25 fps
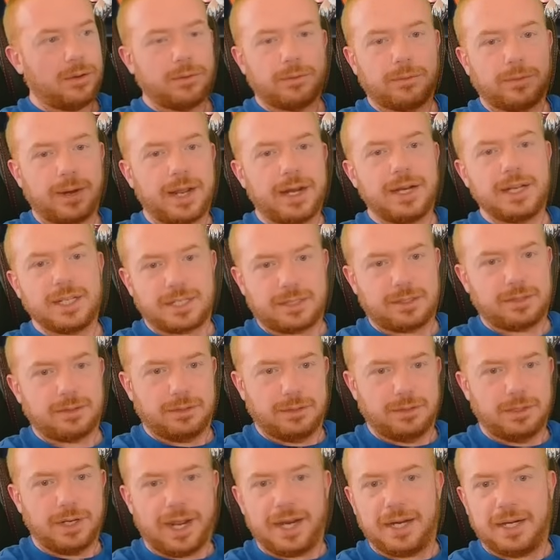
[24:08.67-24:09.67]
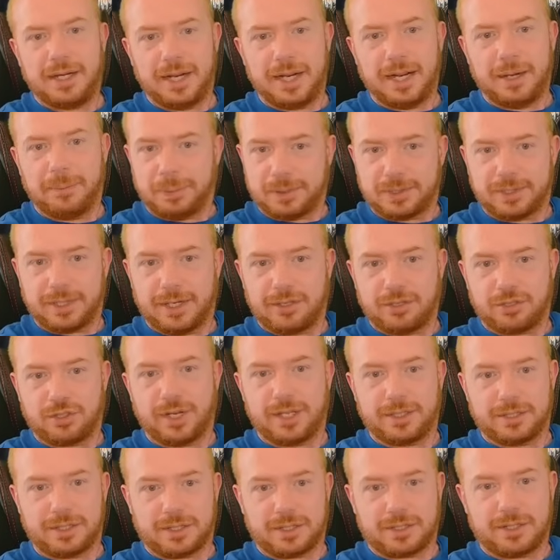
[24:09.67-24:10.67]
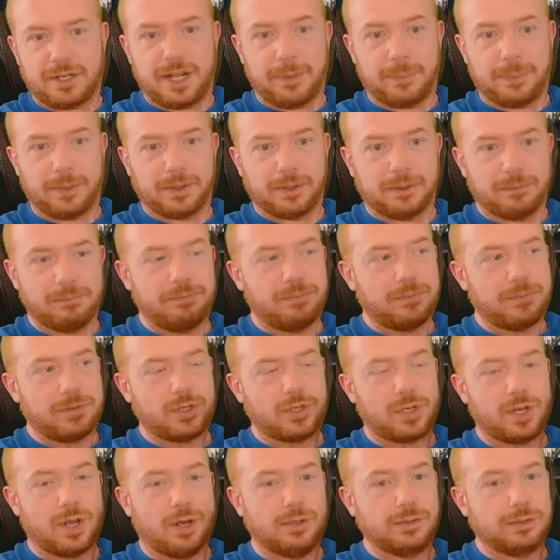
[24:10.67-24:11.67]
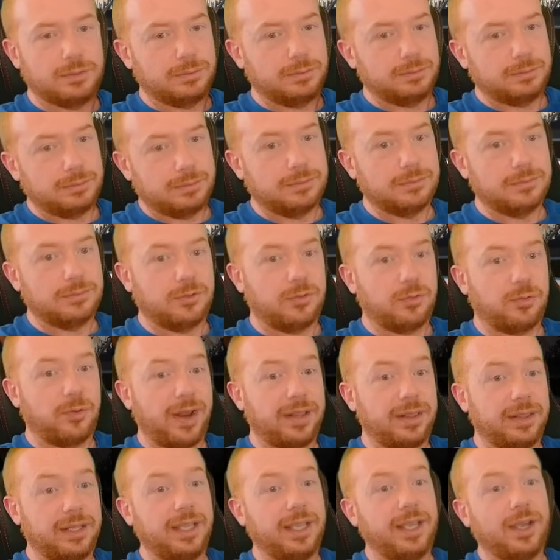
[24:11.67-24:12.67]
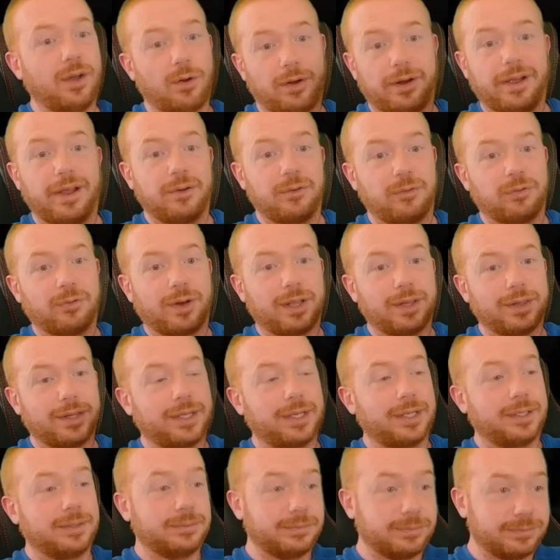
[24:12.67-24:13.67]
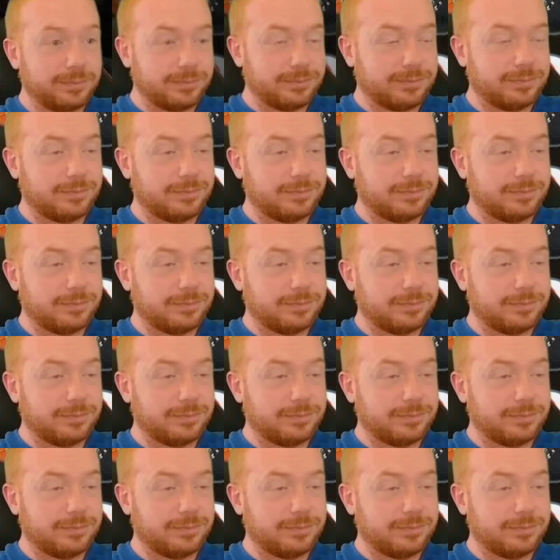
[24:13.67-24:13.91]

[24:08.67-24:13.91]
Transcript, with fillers: Red is 99% chance of sniper. So friendly or unfriendly.